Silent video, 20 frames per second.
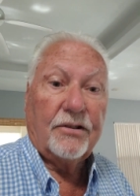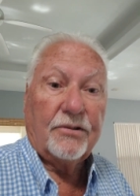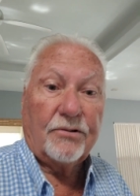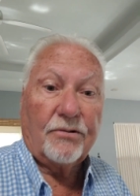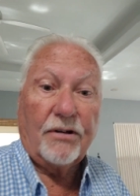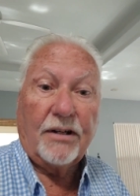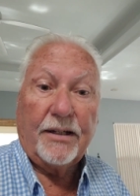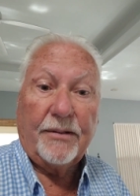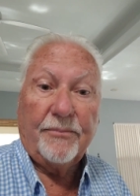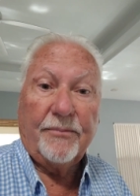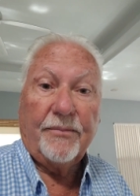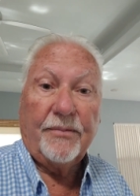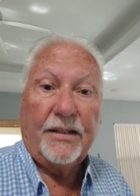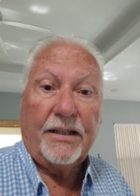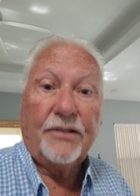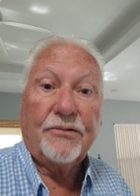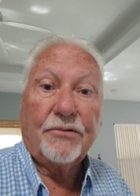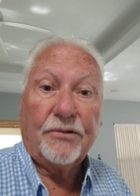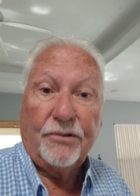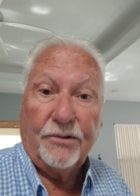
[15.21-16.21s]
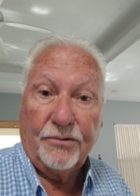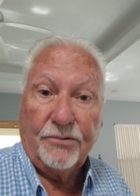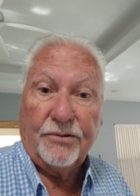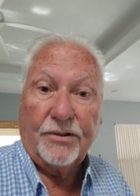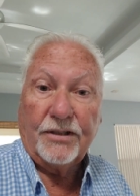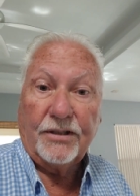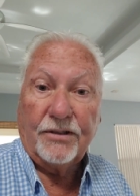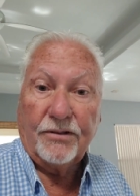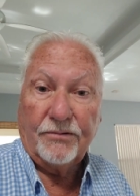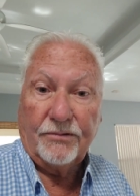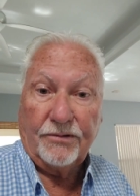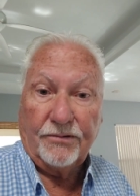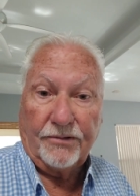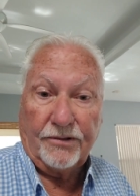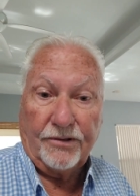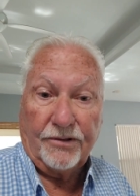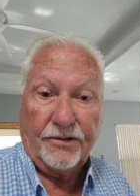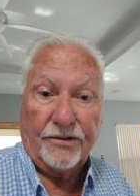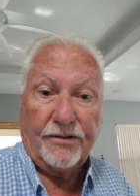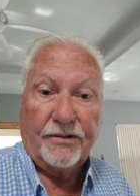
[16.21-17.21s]
So I'm introducing you to
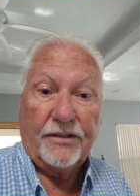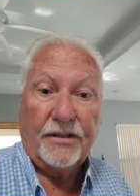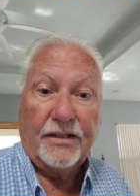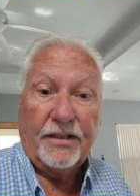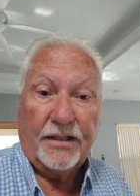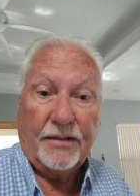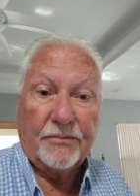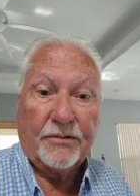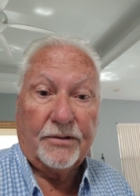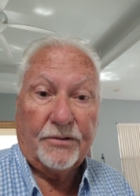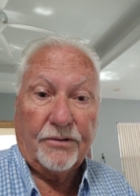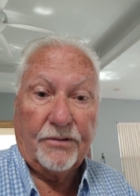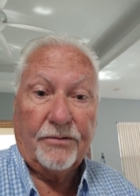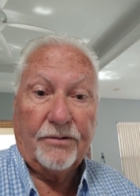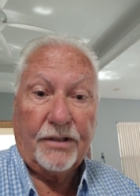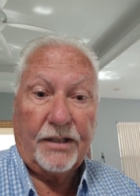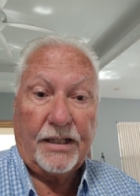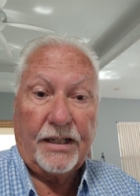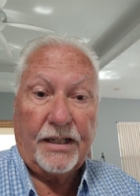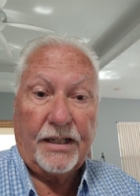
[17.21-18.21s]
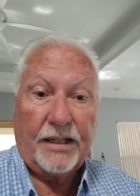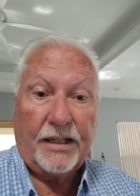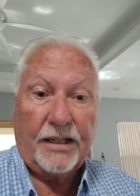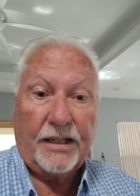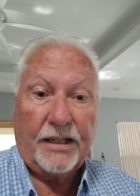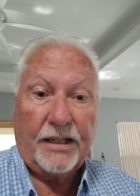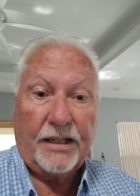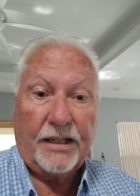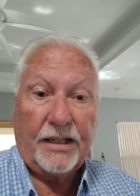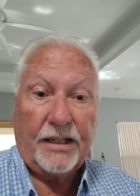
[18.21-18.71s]
her. I'm going to turn the camera